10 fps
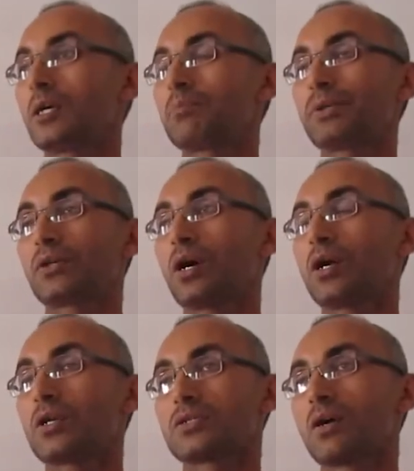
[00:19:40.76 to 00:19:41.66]

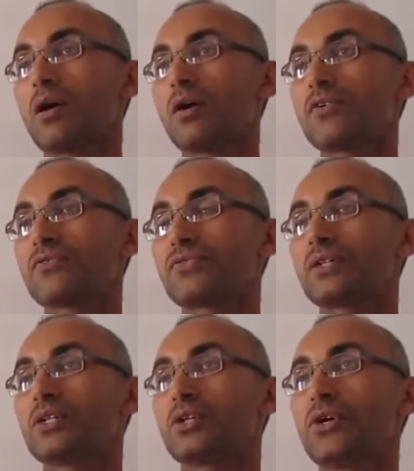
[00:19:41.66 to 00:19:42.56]
because of
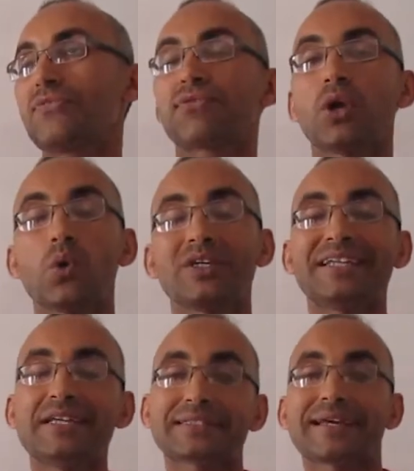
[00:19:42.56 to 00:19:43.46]
a flaw in
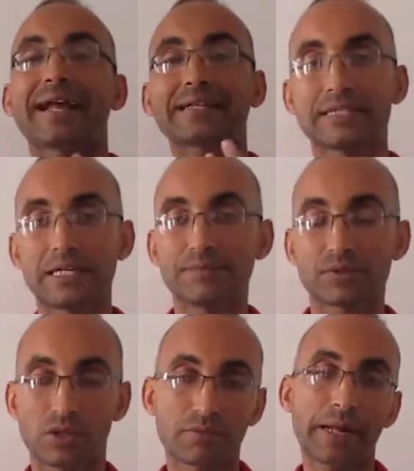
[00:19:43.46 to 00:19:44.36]
his character,